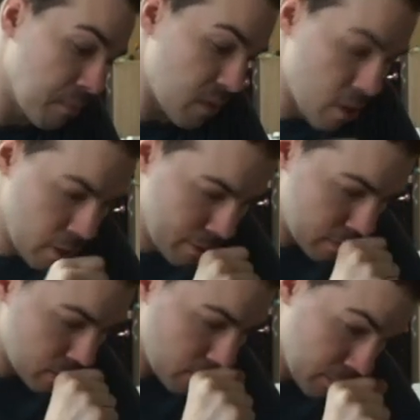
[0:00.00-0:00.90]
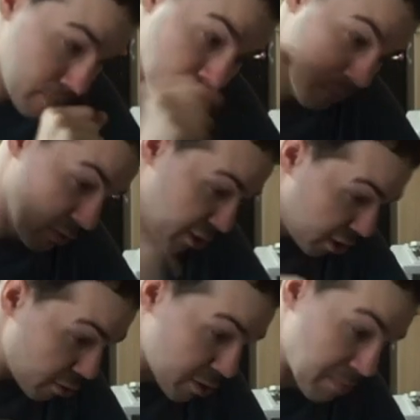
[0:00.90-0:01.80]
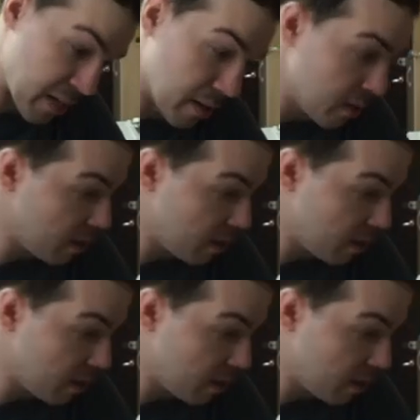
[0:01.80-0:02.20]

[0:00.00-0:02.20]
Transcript: excuse me.